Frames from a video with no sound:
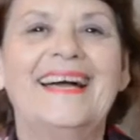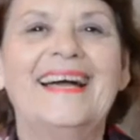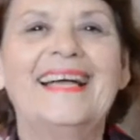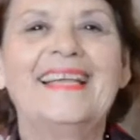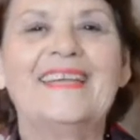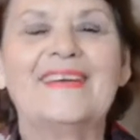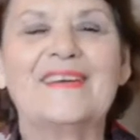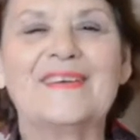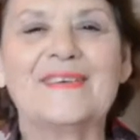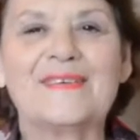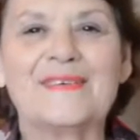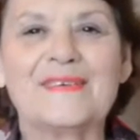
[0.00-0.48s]

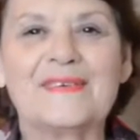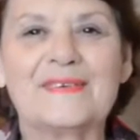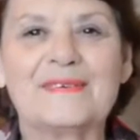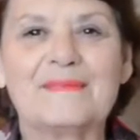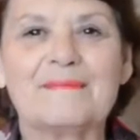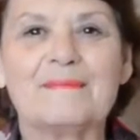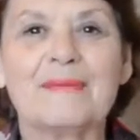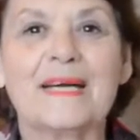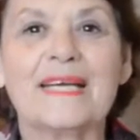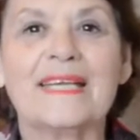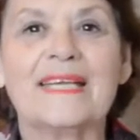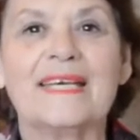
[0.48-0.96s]
Hello,
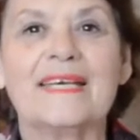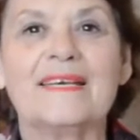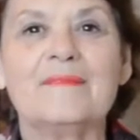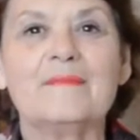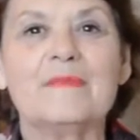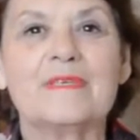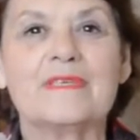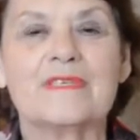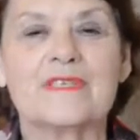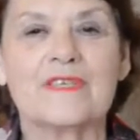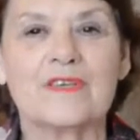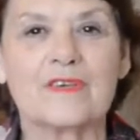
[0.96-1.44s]
my name
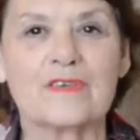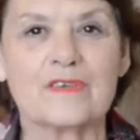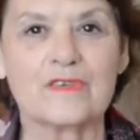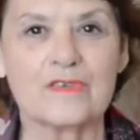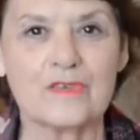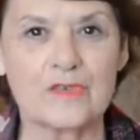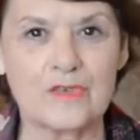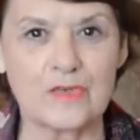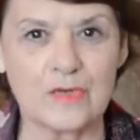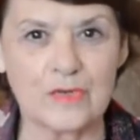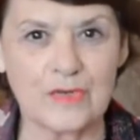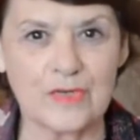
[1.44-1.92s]
is Dr.
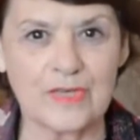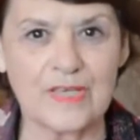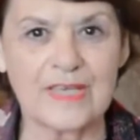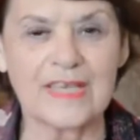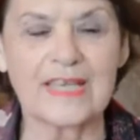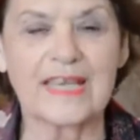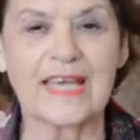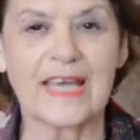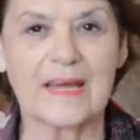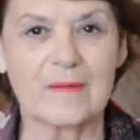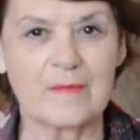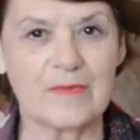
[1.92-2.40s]
Joy
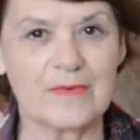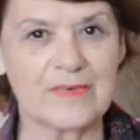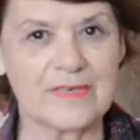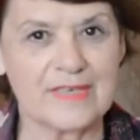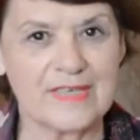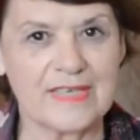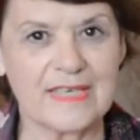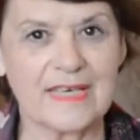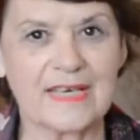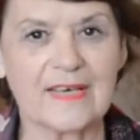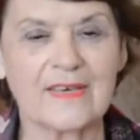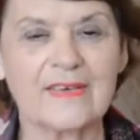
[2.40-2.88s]
Cameron
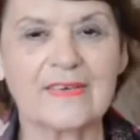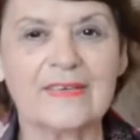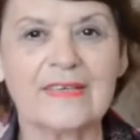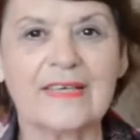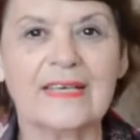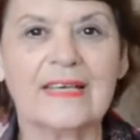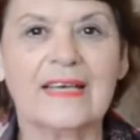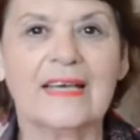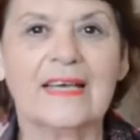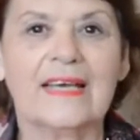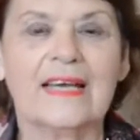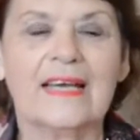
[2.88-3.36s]
Dow,
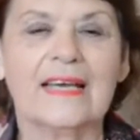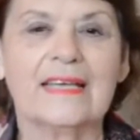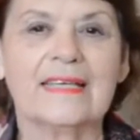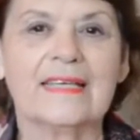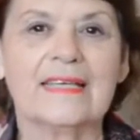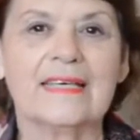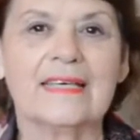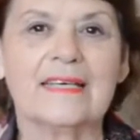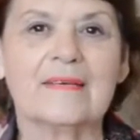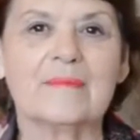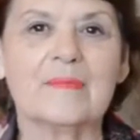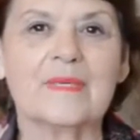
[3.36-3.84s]
and
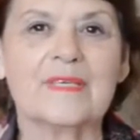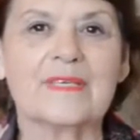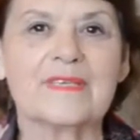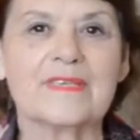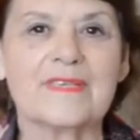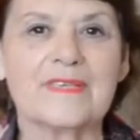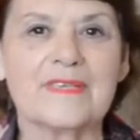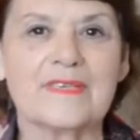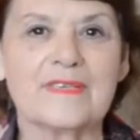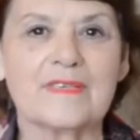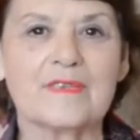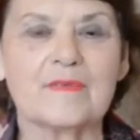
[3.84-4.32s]
I'm an
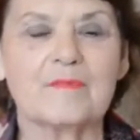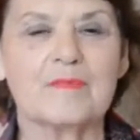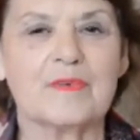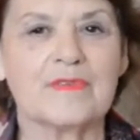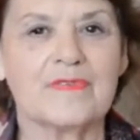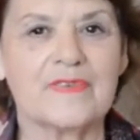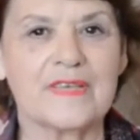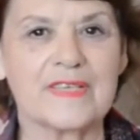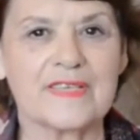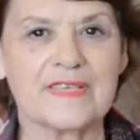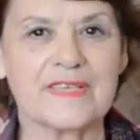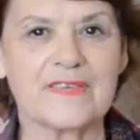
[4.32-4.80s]
assistant
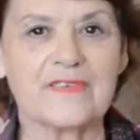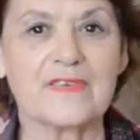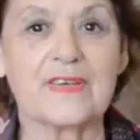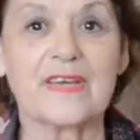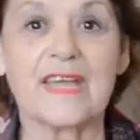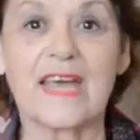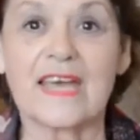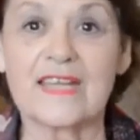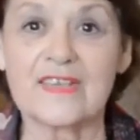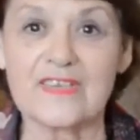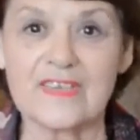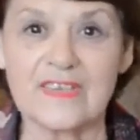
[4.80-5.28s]
professor, an
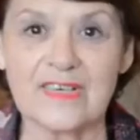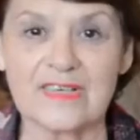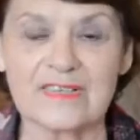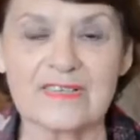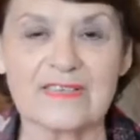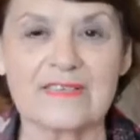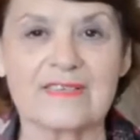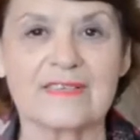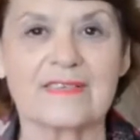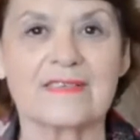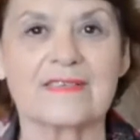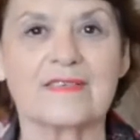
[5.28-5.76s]
adjunct
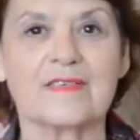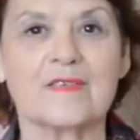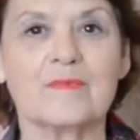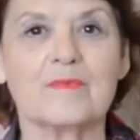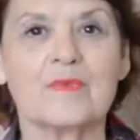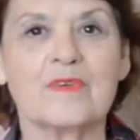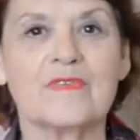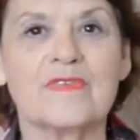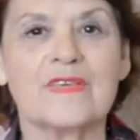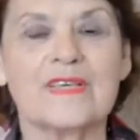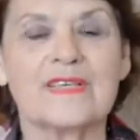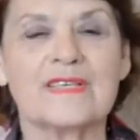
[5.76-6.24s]
assistant
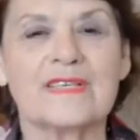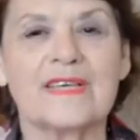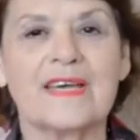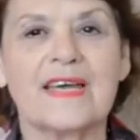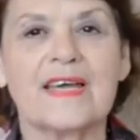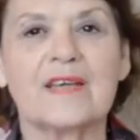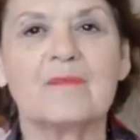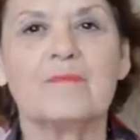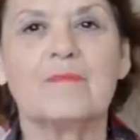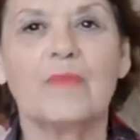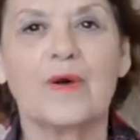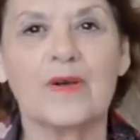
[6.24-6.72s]
professor
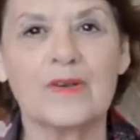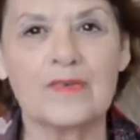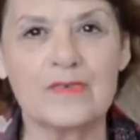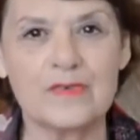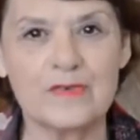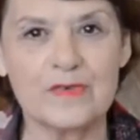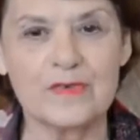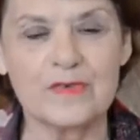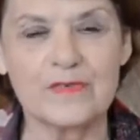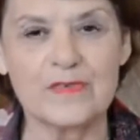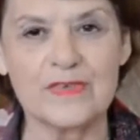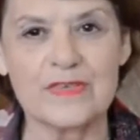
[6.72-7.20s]
at Bond
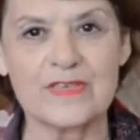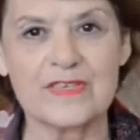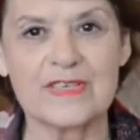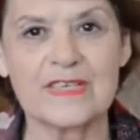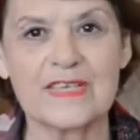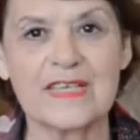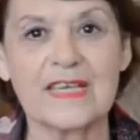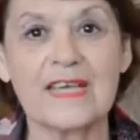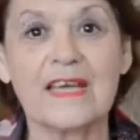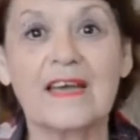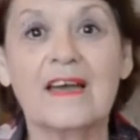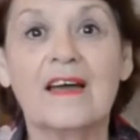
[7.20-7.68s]

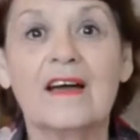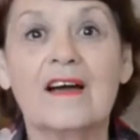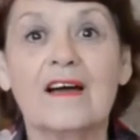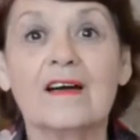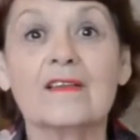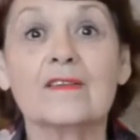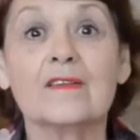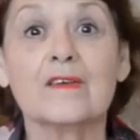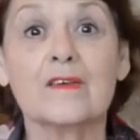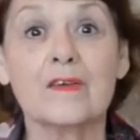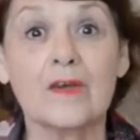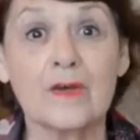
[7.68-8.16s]
University
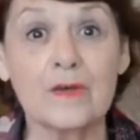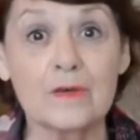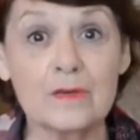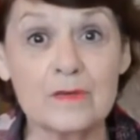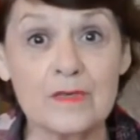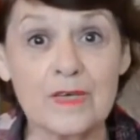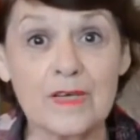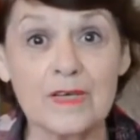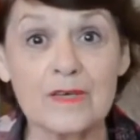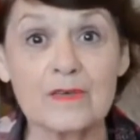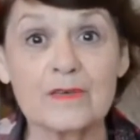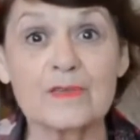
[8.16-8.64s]
on the Gold
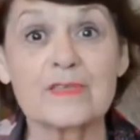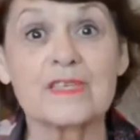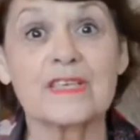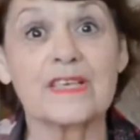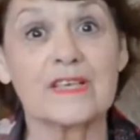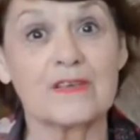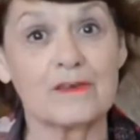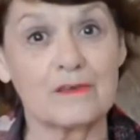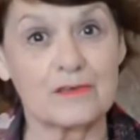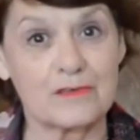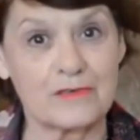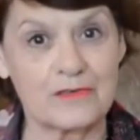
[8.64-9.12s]
Coast
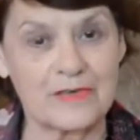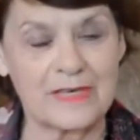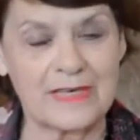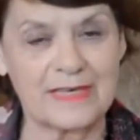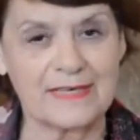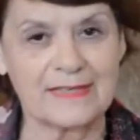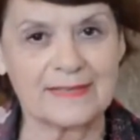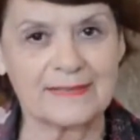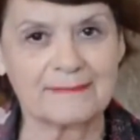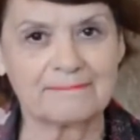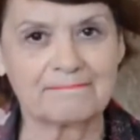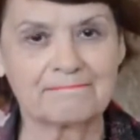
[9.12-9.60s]
in
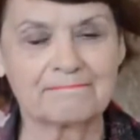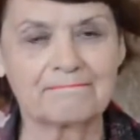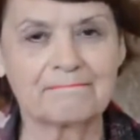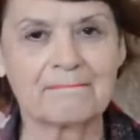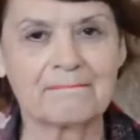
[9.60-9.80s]
Australia.